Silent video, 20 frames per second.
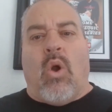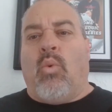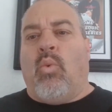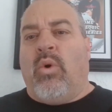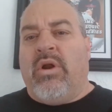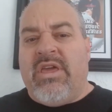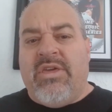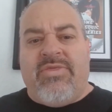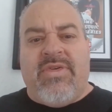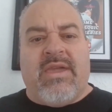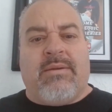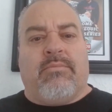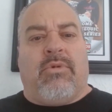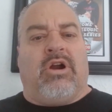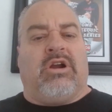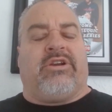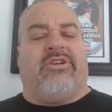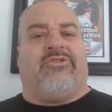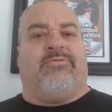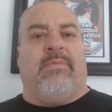What do you think
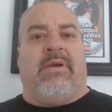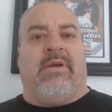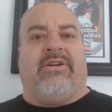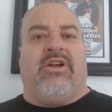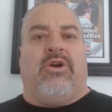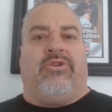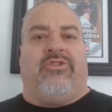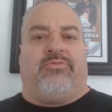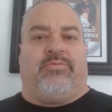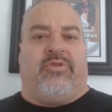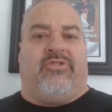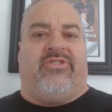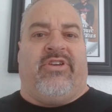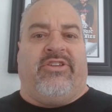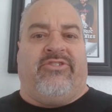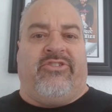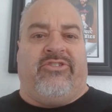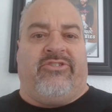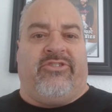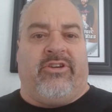Marcus Mariota's
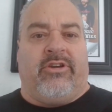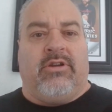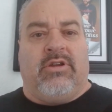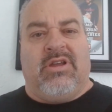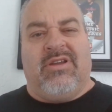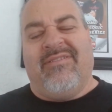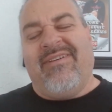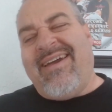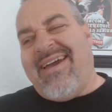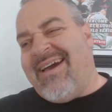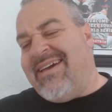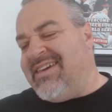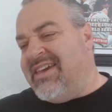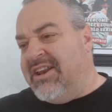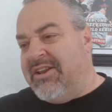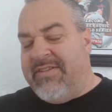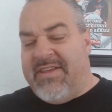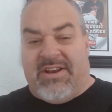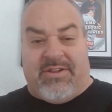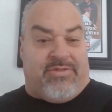percentage is here? Yeah,
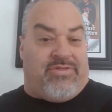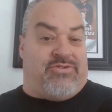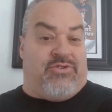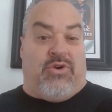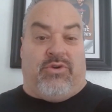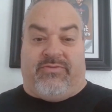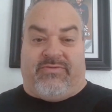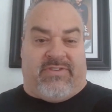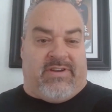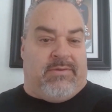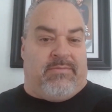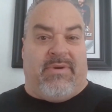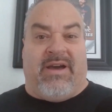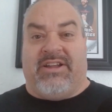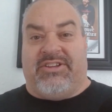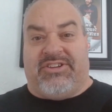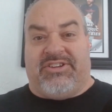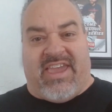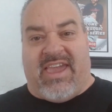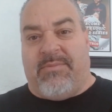you know, they don't throw it very
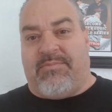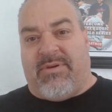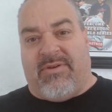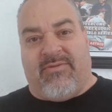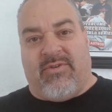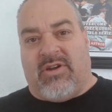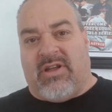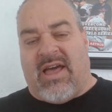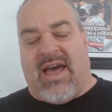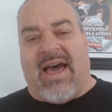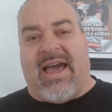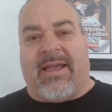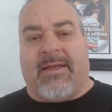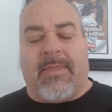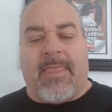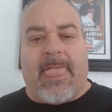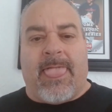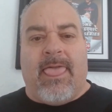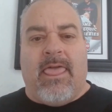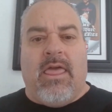much. Can't be real high.
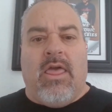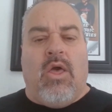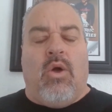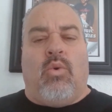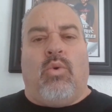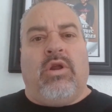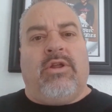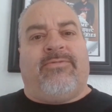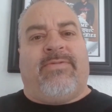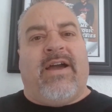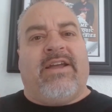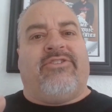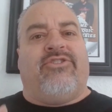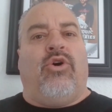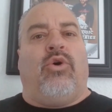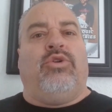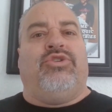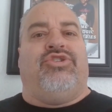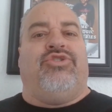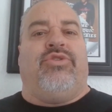What if I
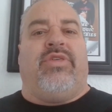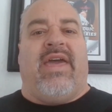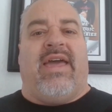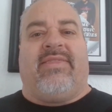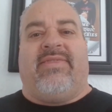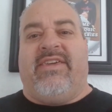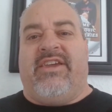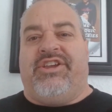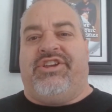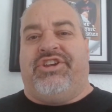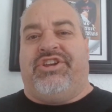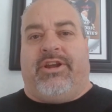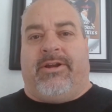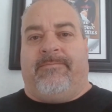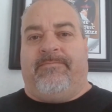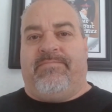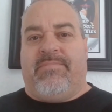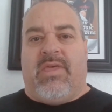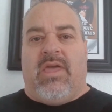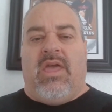told you that this
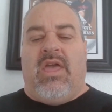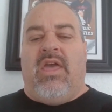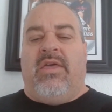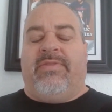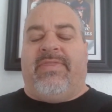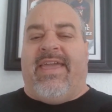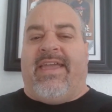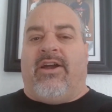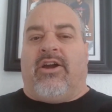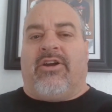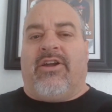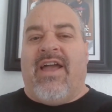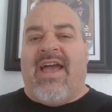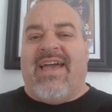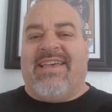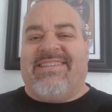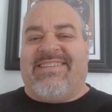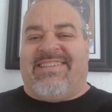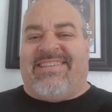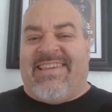year they are
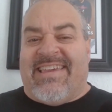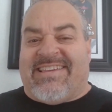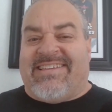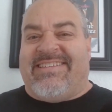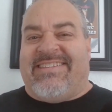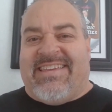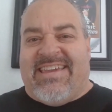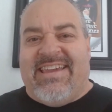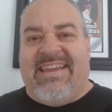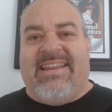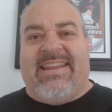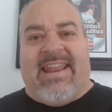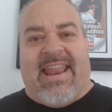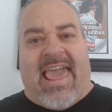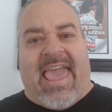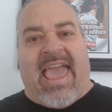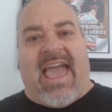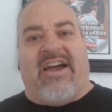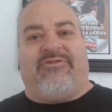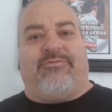
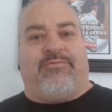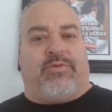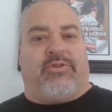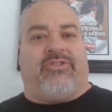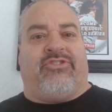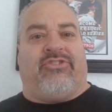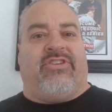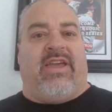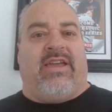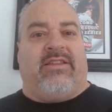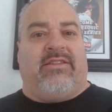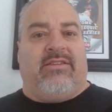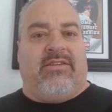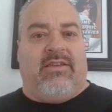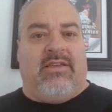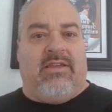16.5%